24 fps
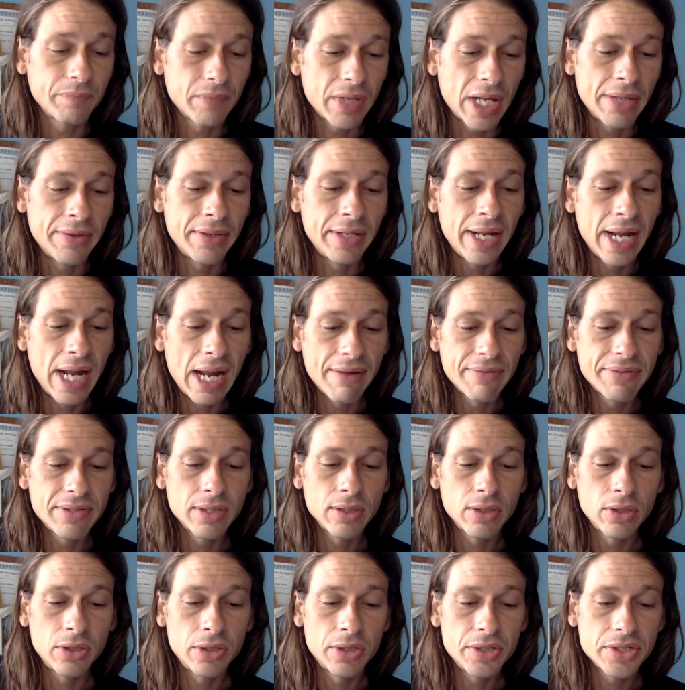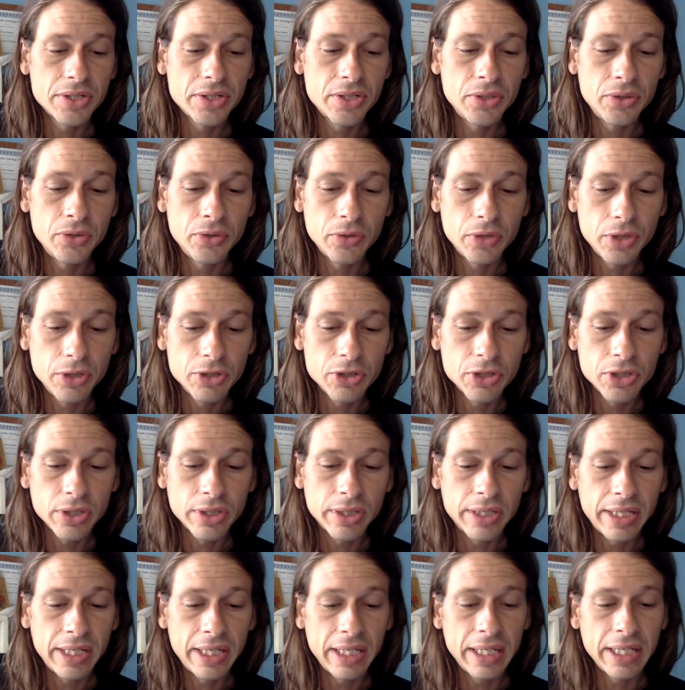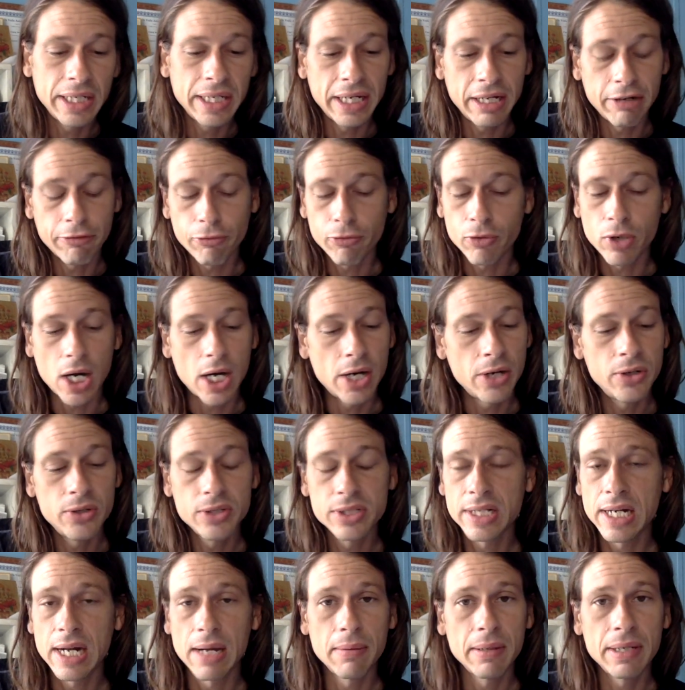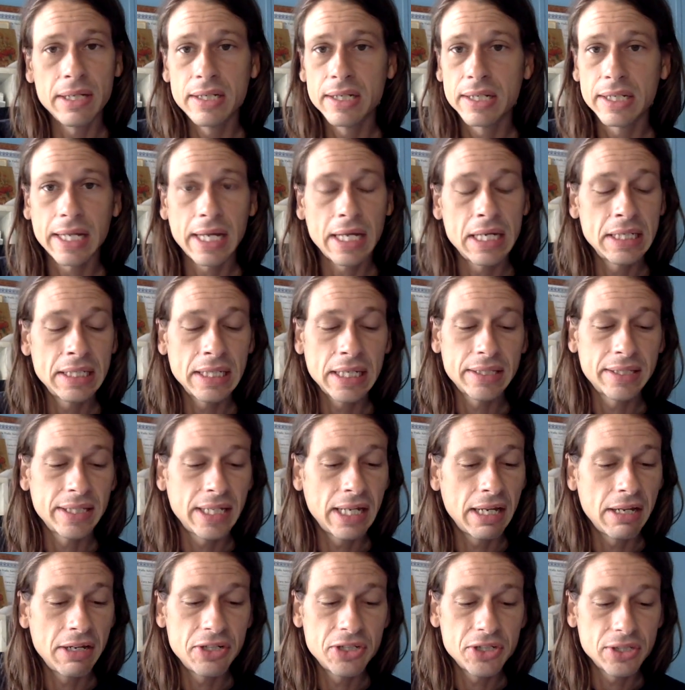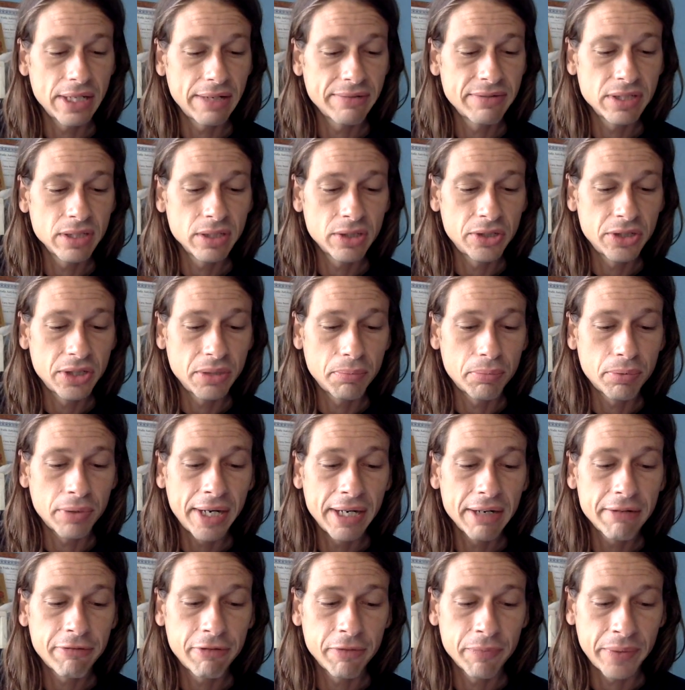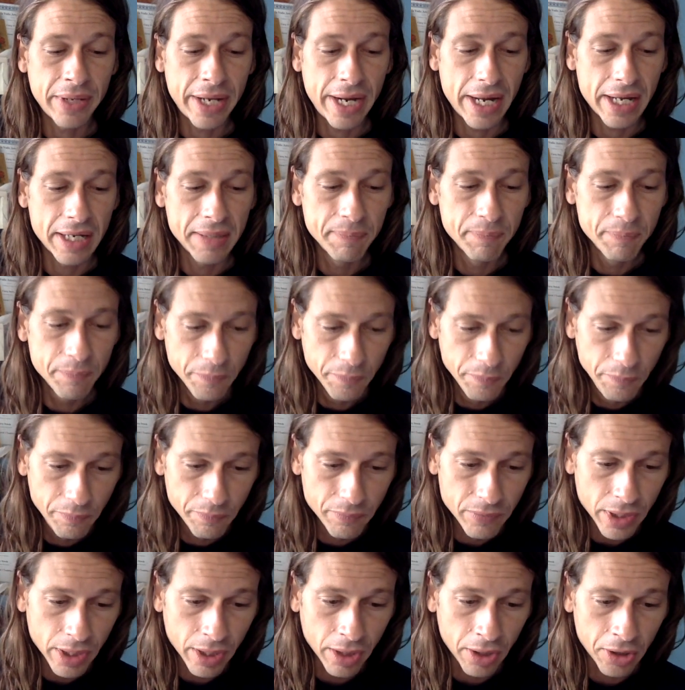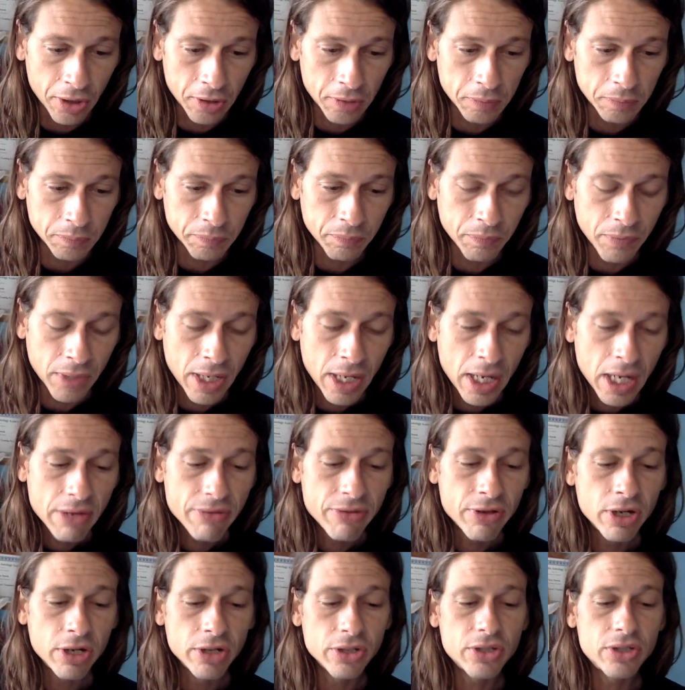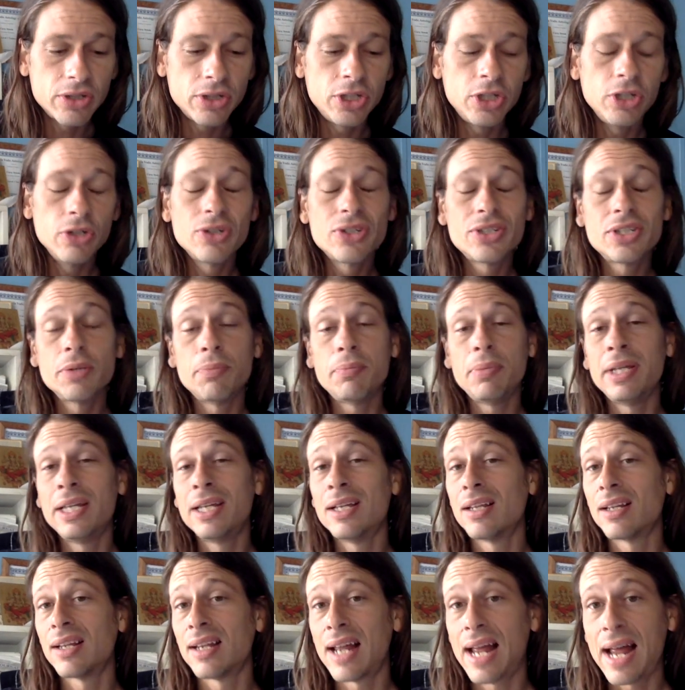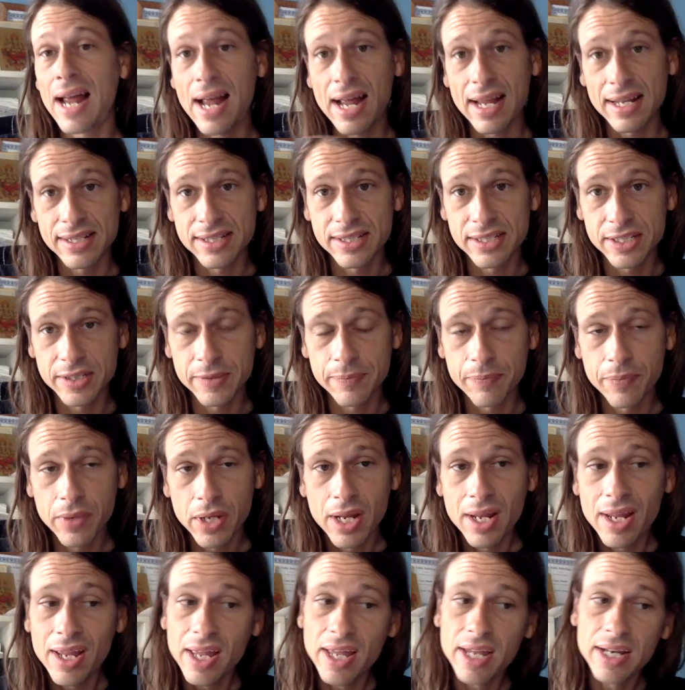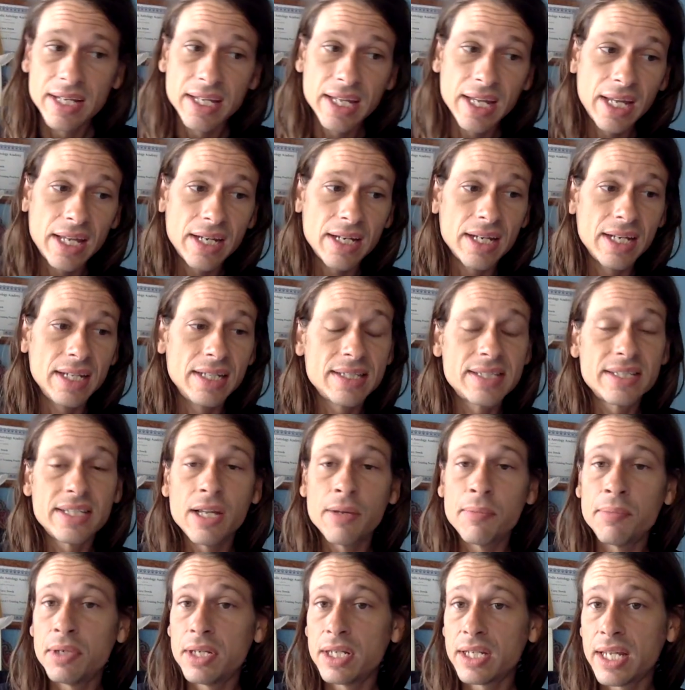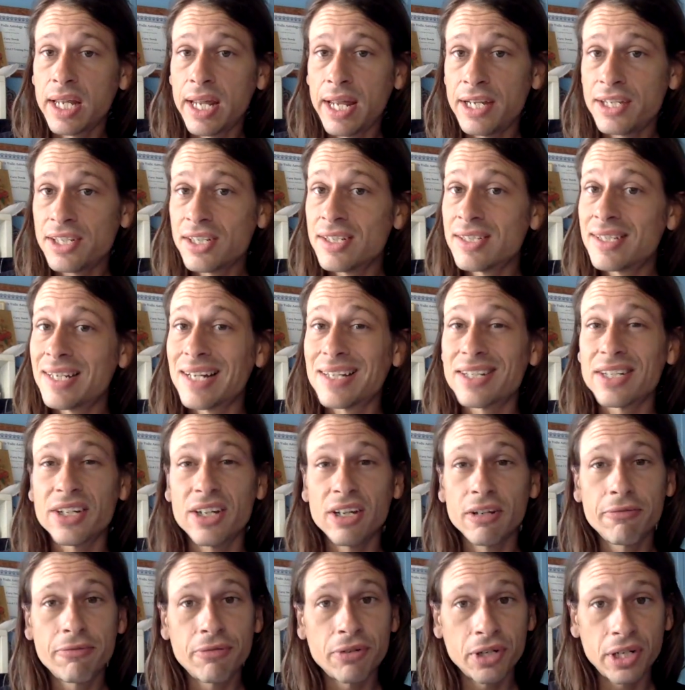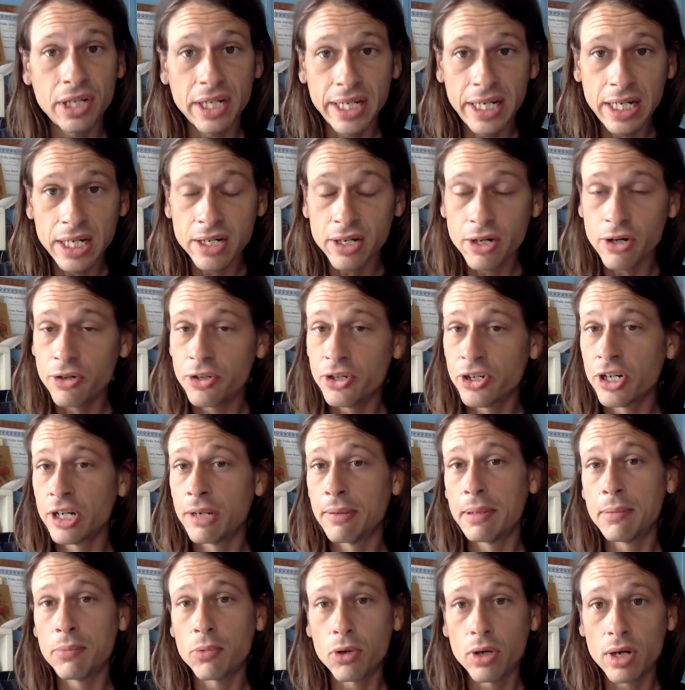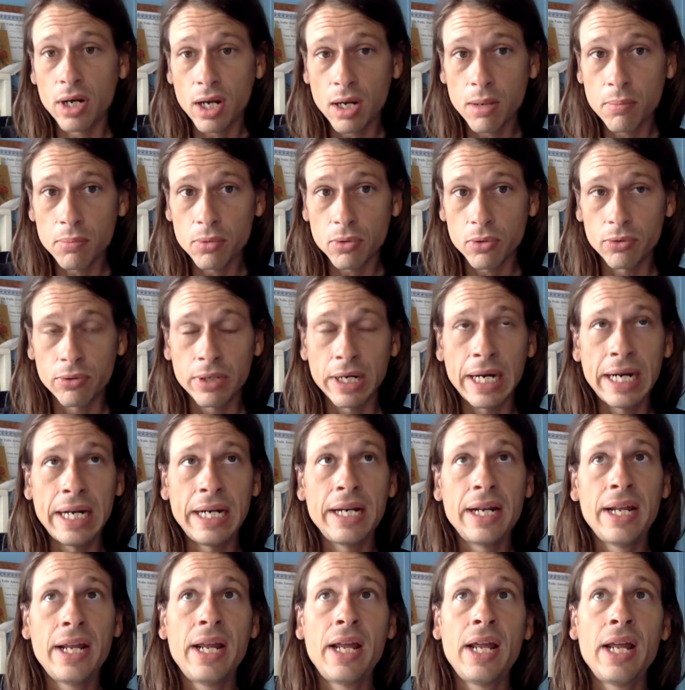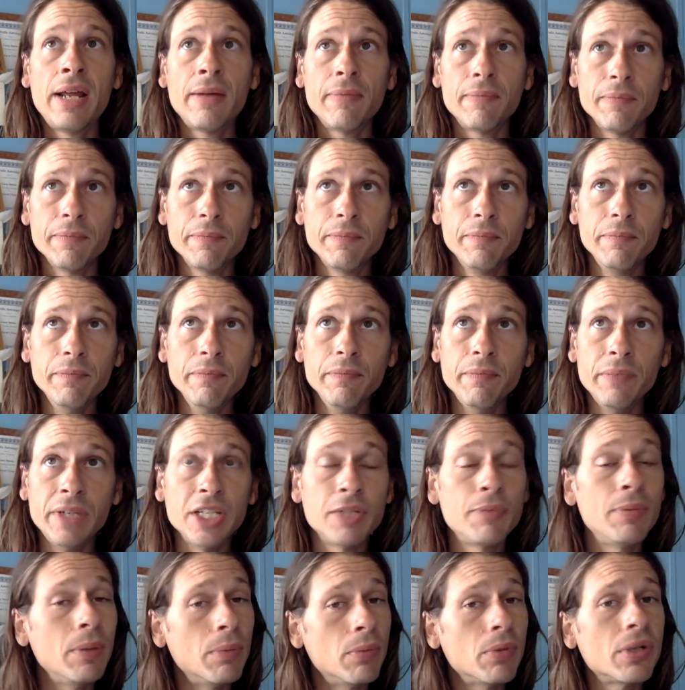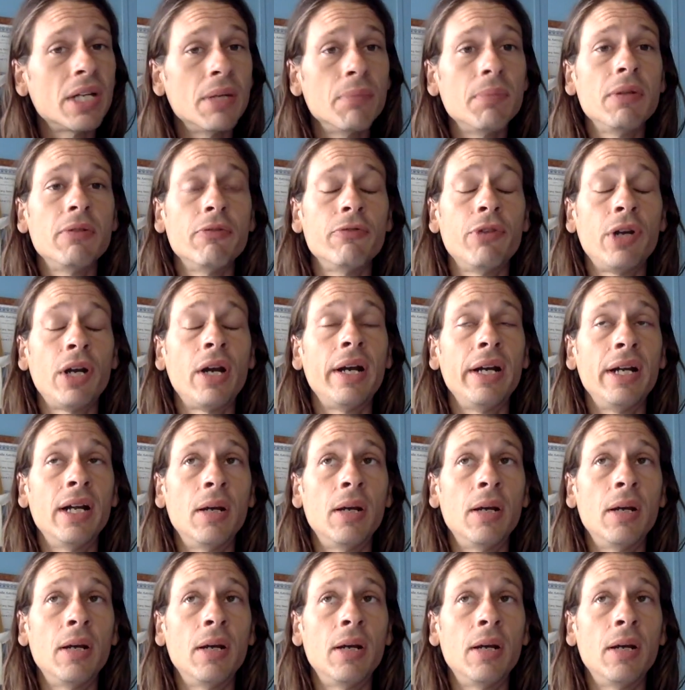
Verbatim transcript: and they have to learn to usually if Rahu's not indicating that, they usually have to learn to break from that. Um, they're used to being last. And again, in some indications, that's good for your ego. You're going to be more humble, right? These people can be very